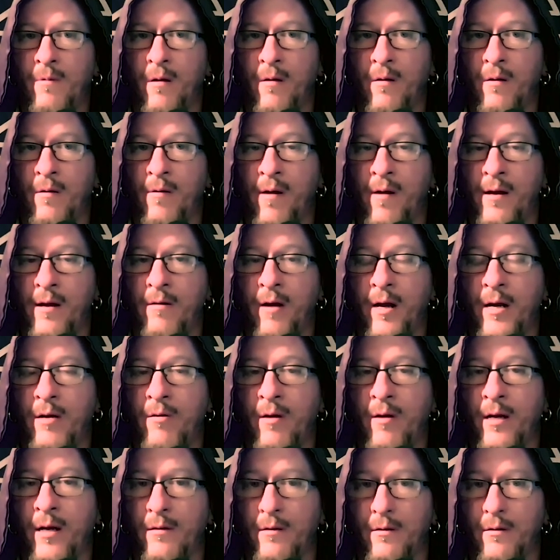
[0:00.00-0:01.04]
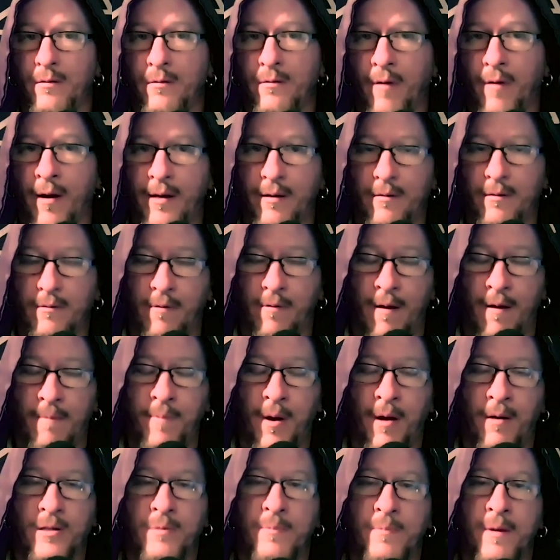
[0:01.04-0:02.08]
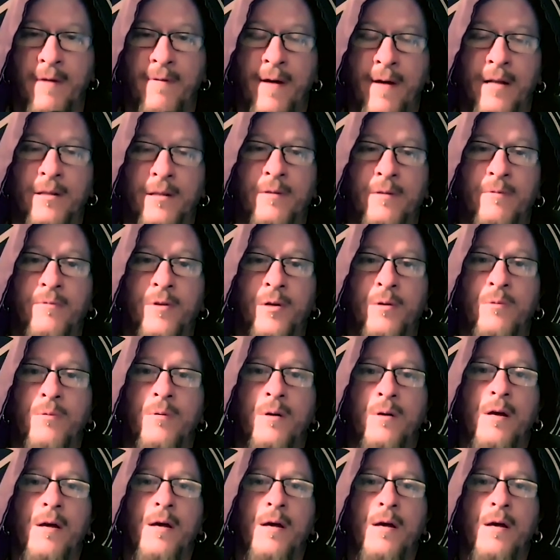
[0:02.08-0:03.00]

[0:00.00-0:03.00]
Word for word: our great, great, great, great grandparents may have had to do.